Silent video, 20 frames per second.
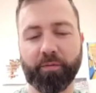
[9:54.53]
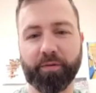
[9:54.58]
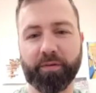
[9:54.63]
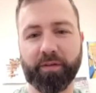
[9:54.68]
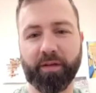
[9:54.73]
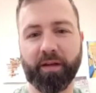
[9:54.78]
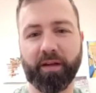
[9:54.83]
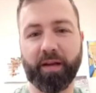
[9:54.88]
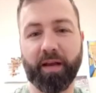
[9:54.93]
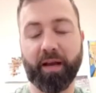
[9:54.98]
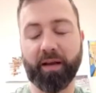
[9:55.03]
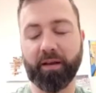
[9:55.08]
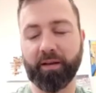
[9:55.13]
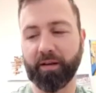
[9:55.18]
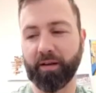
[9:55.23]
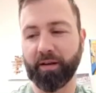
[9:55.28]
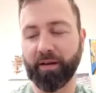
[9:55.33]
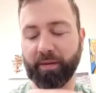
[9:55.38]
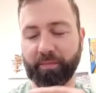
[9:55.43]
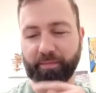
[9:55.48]
percent. Yeah,
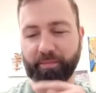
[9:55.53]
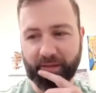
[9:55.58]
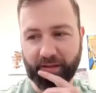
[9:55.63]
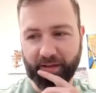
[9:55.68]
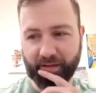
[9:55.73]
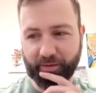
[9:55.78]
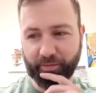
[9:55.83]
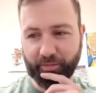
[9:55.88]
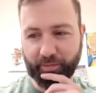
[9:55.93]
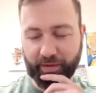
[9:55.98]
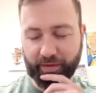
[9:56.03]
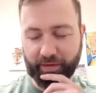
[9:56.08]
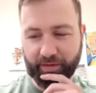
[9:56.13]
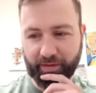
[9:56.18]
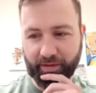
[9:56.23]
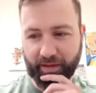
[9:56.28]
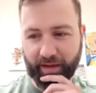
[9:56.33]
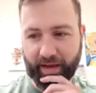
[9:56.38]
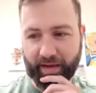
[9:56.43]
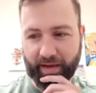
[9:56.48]
I, am glad you
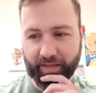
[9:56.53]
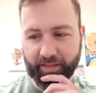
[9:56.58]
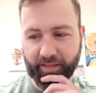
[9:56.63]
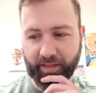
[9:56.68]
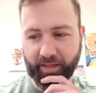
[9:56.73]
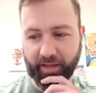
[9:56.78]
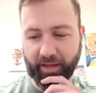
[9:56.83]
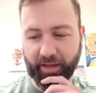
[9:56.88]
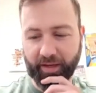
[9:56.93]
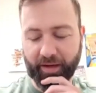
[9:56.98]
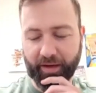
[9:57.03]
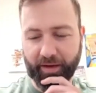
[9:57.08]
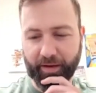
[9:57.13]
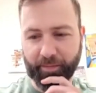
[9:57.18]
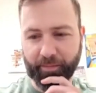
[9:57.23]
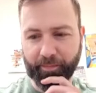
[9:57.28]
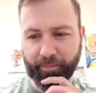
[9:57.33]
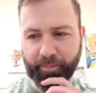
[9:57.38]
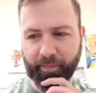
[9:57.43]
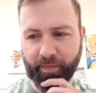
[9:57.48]
mentioned the axe thing.
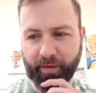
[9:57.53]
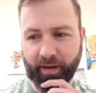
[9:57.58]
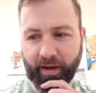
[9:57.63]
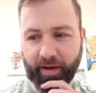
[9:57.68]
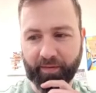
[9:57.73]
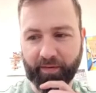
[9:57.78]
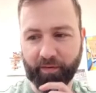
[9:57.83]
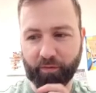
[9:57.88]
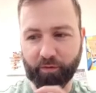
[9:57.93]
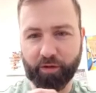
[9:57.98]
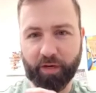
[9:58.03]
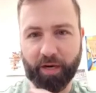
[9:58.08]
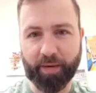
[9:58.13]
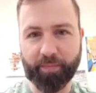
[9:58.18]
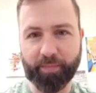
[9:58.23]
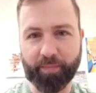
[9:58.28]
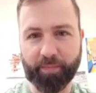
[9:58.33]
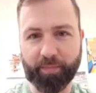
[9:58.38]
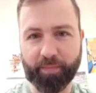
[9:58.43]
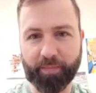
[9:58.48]
Um, I've never
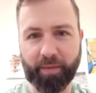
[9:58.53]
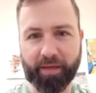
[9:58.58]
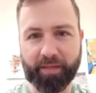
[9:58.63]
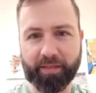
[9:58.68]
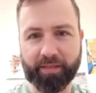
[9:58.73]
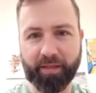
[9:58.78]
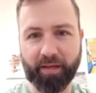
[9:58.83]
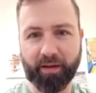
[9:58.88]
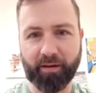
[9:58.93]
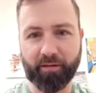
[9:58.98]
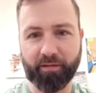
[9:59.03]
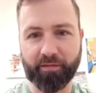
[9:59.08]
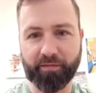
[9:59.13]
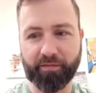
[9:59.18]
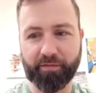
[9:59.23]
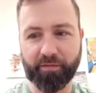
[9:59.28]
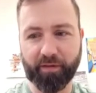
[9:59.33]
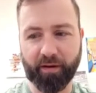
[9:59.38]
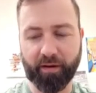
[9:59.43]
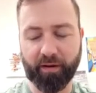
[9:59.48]
chopped wood myself.
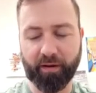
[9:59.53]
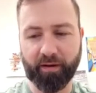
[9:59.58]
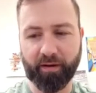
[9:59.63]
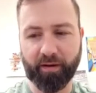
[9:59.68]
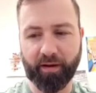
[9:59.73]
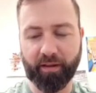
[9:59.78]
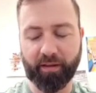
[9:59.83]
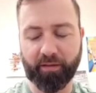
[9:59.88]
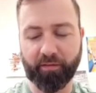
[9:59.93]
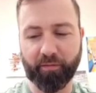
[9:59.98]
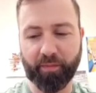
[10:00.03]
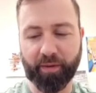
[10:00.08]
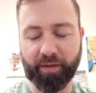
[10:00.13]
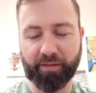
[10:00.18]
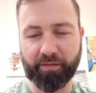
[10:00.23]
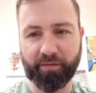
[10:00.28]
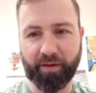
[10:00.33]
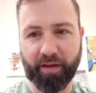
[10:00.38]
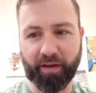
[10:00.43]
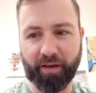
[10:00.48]
Uh, I live in
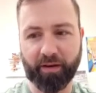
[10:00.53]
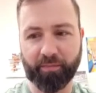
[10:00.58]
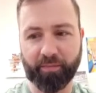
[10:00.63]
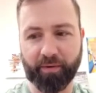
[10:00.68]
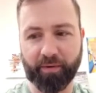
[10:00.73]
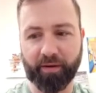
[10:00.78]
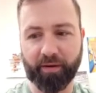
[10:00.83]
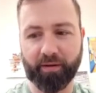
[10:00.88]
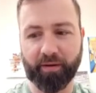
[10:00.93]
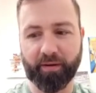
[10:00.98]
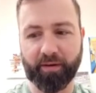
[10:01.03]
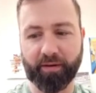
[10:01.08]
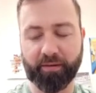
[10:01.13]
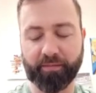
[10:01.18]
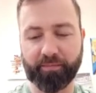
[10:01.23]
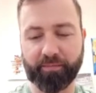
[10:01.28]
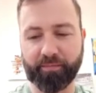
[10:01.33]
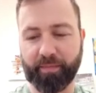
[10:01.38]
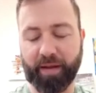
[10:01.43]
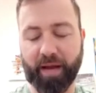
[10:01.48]
Pennsylvania, but uh,
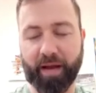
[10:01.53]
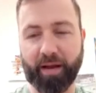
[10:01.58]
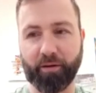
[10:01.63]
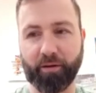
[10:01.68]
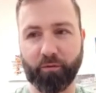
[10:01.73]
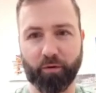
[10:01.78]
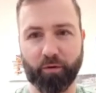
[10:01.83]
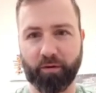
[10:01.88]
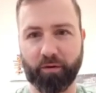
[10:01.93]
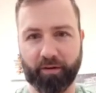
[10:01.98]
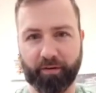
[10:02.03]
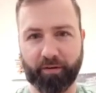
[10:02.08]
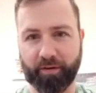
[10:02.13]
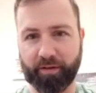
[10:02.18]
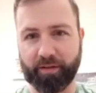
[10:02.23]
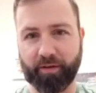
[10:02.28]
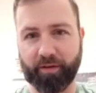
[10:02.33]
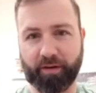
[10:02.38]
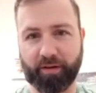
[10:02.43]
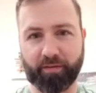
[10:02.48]
not in a rural area, so I